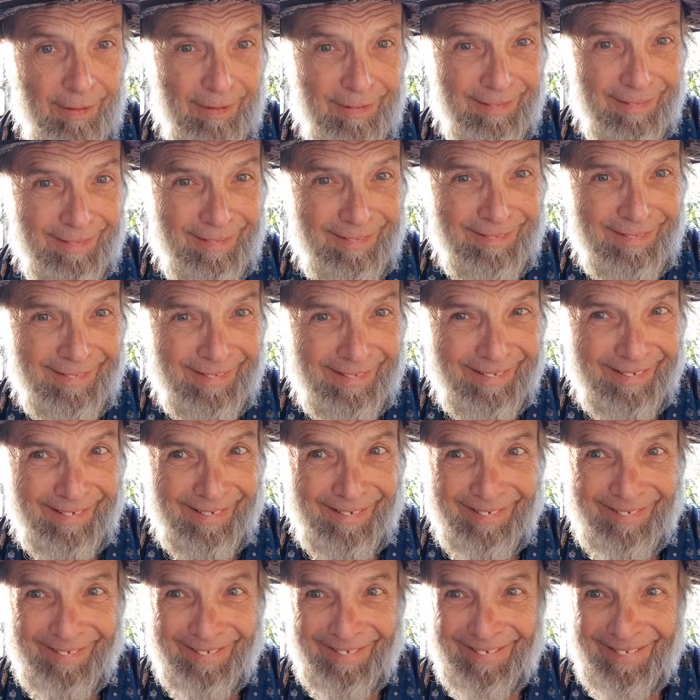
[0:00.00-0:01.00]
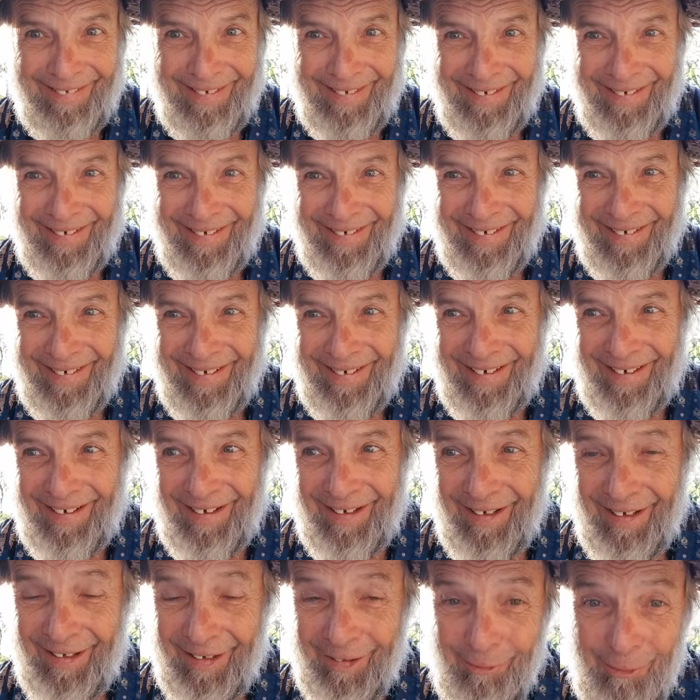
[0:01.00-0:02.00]
any kind of thing.
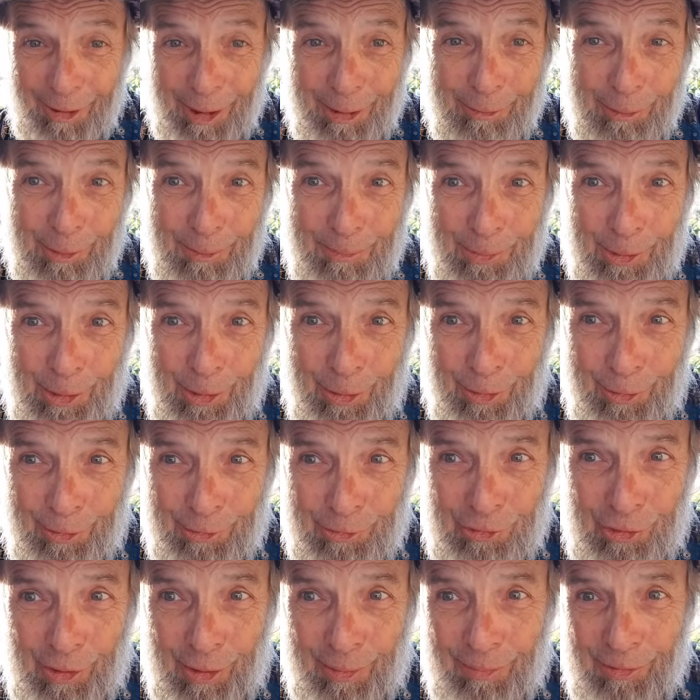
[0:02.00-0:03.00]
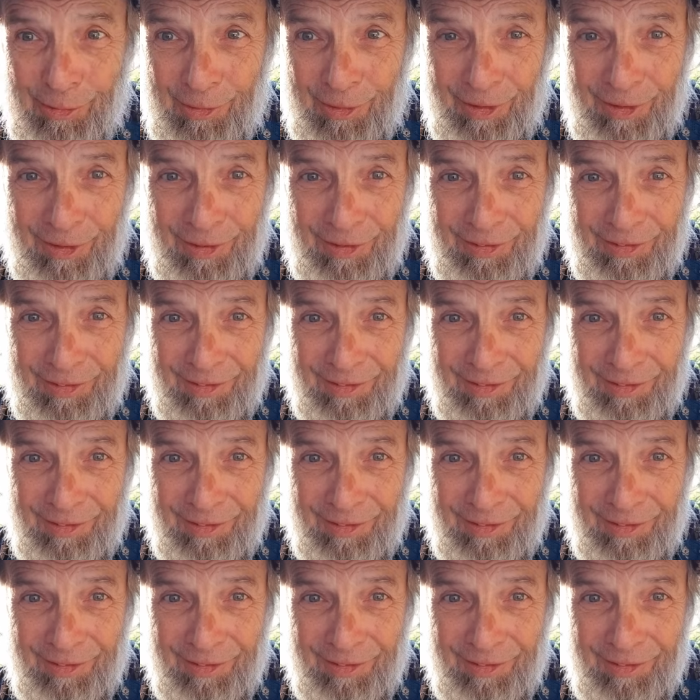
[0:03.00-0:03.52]
We were pure gypsies.